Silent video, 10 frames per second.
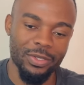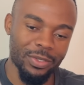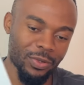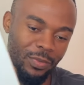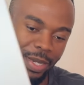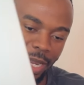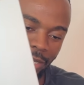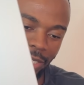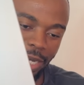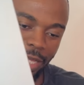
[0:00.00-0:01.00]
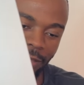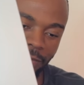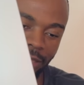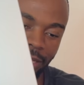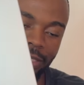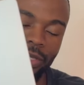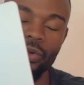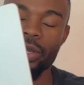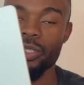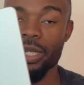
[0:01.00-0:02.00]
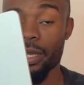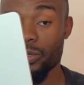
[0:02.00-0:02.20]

So, but I actually like the fact that you won't actually get